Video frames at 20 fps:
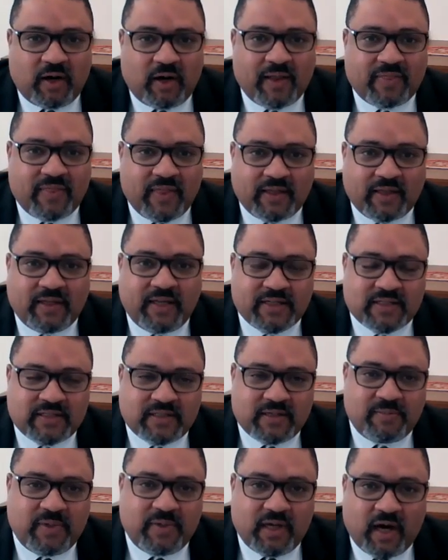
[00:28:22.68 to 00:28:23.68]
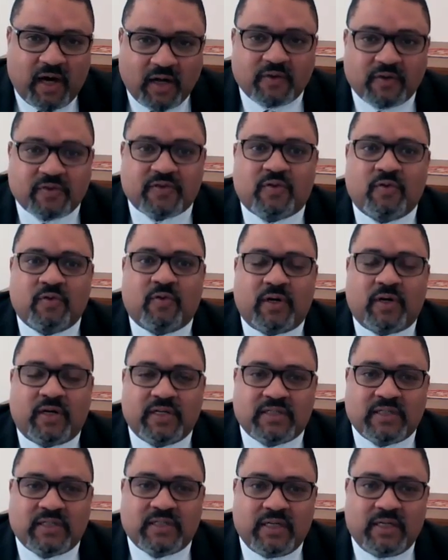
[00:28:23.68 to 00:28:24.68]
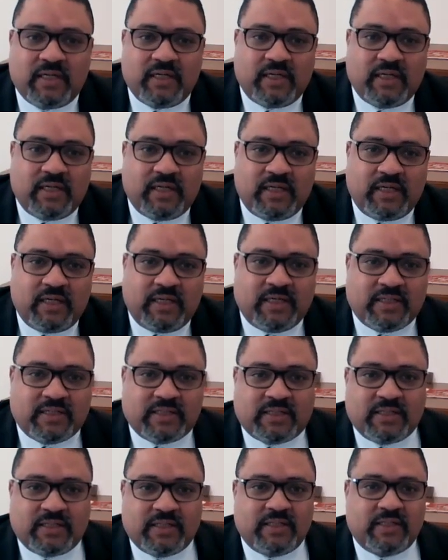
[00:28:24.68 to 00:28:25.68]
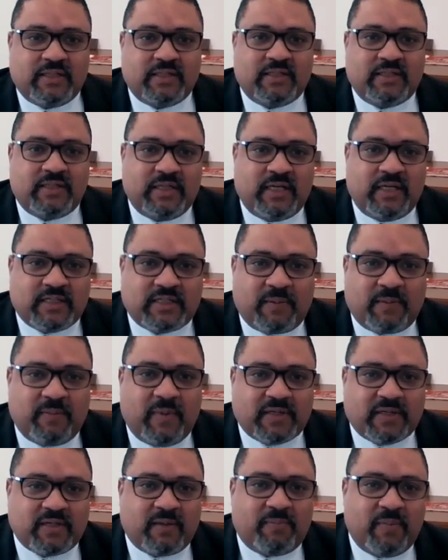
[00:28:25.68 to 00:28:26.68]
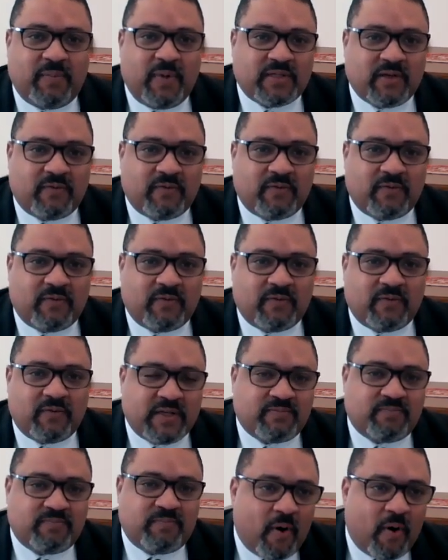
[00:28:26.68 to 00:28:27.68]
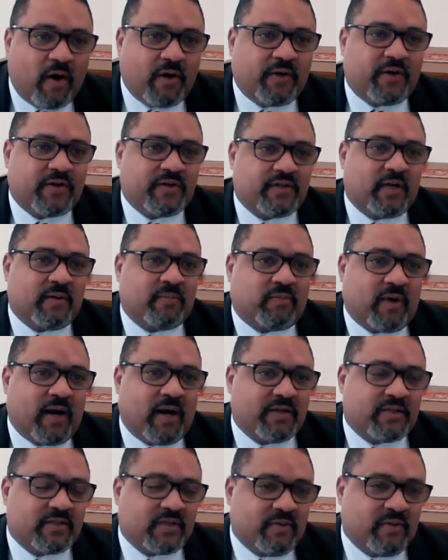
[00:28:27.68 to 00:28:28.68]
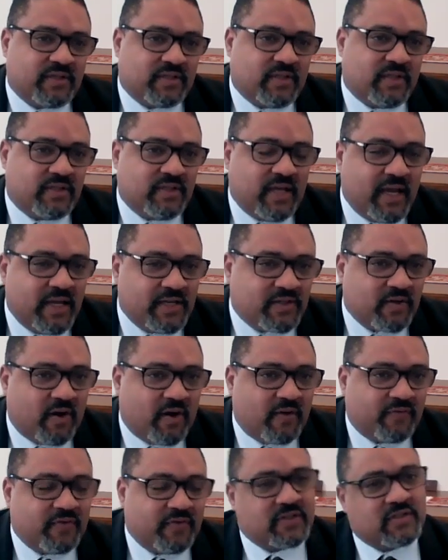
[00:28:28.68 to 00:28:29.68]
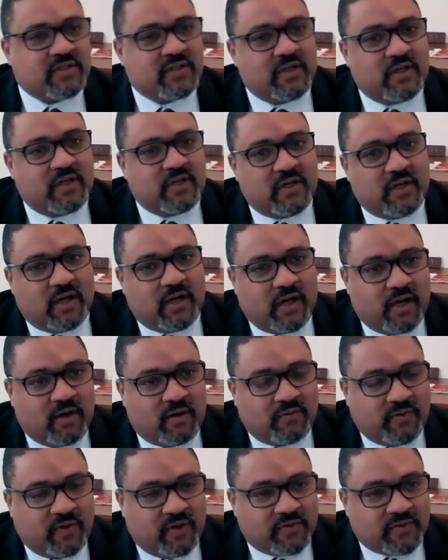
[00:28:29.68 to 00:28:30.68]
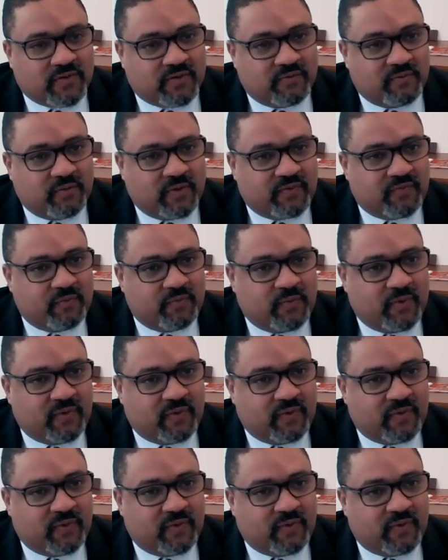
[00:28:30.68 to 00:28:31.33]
I think needs to be underscored is it's a partnership, right? So it's the DA's office, so